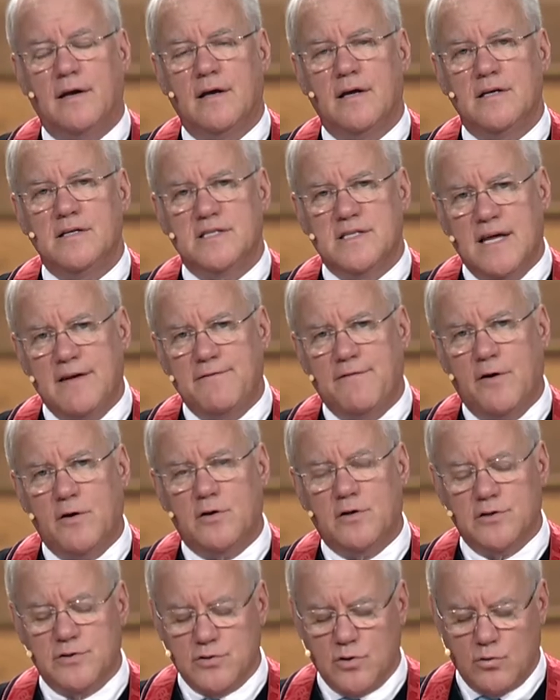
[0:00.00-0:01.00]
Stay
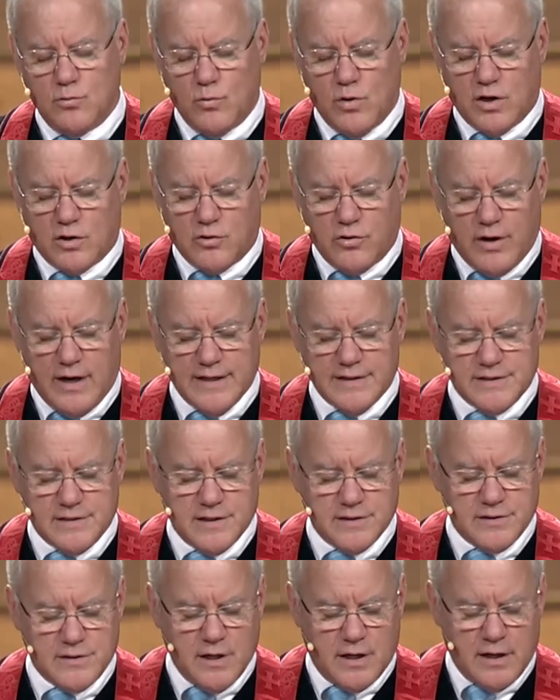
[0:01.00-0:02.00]
focused on what Christ
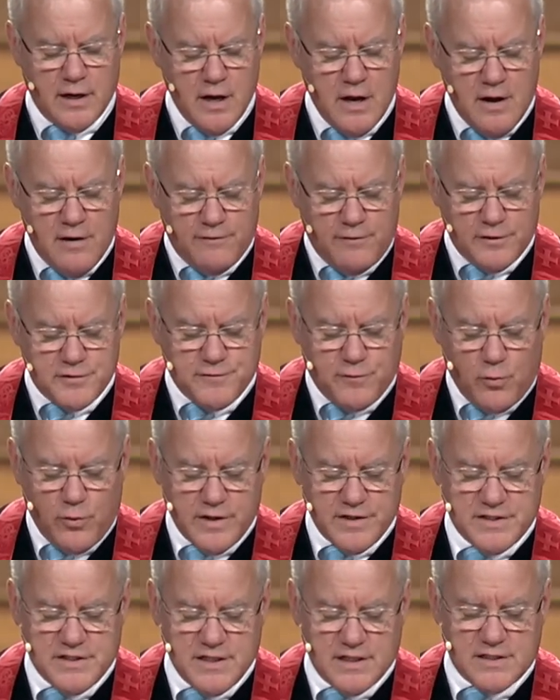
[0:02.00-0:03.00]
has done. Verse
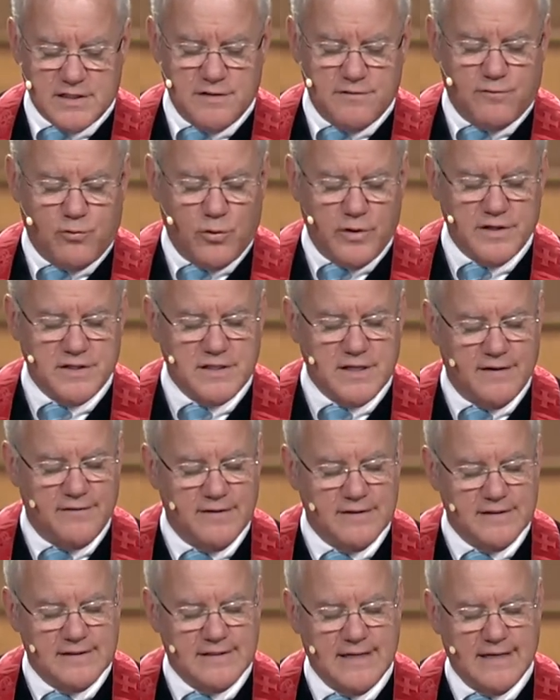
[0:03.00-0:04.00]
46 and
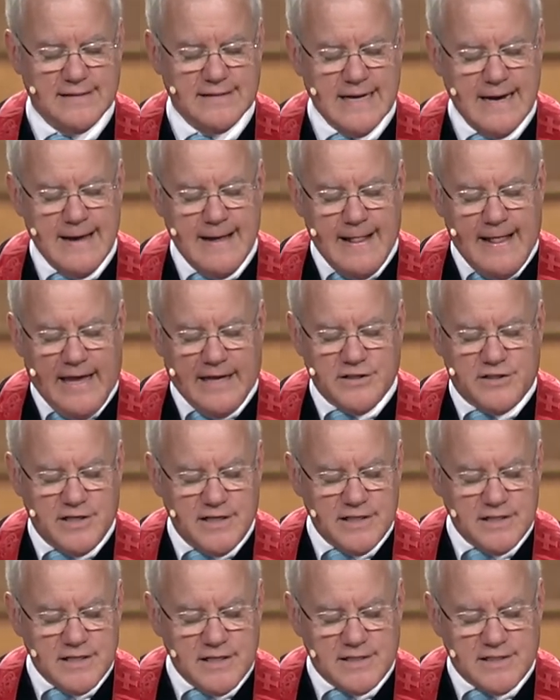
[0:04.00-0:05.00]
47 says, And
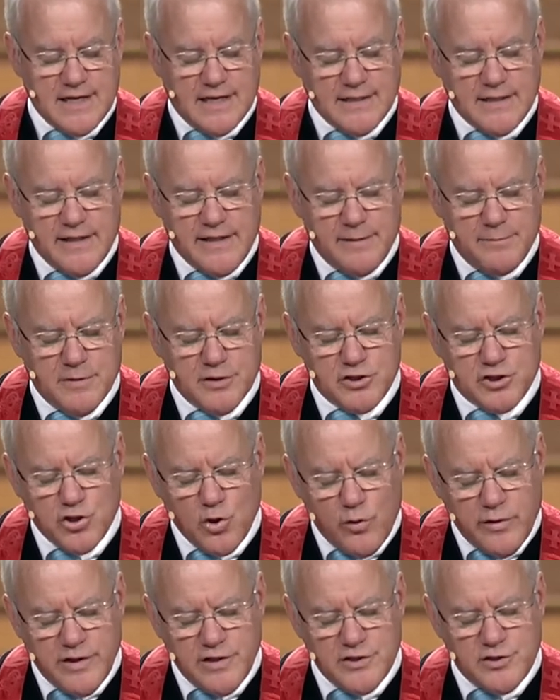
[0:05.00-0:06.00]
Jesus said to them,
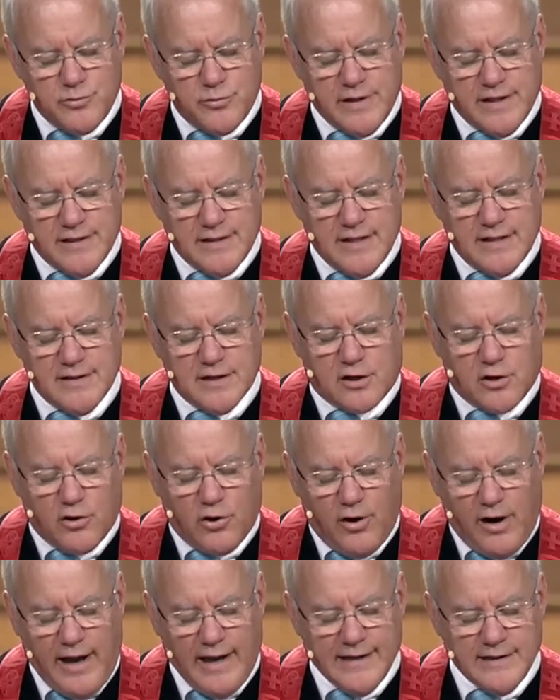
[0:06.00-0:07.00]
So it is written that the
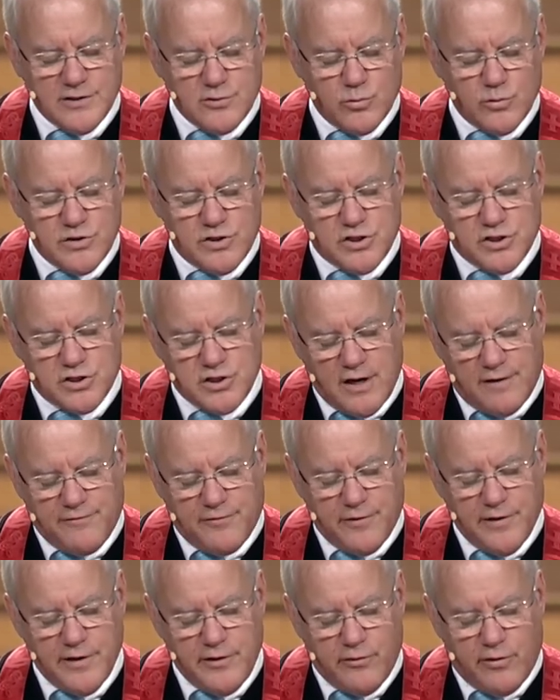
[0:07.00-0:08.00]
Christ would
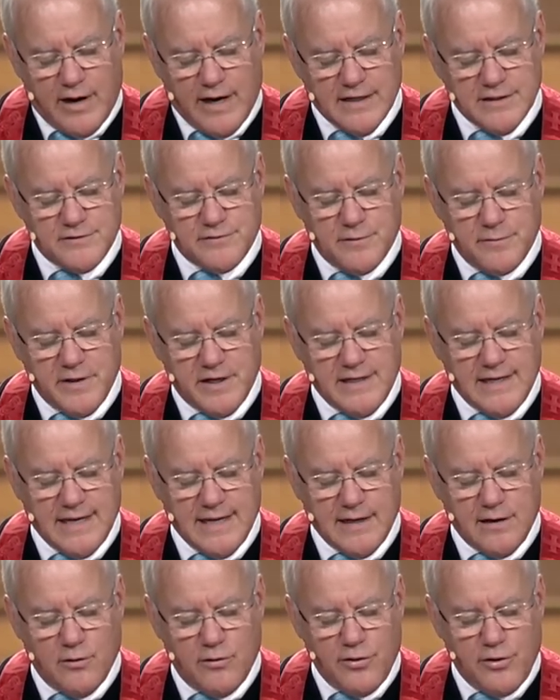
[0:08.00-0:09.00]
suffer and rise from the
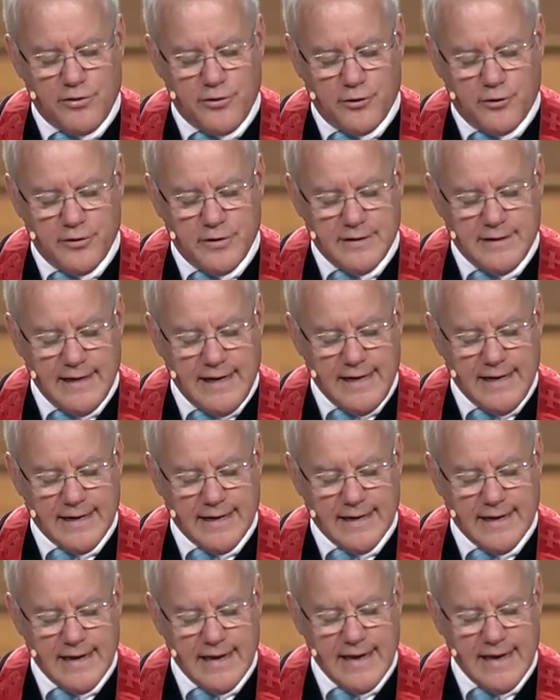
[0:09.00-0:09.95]
dead on the third day,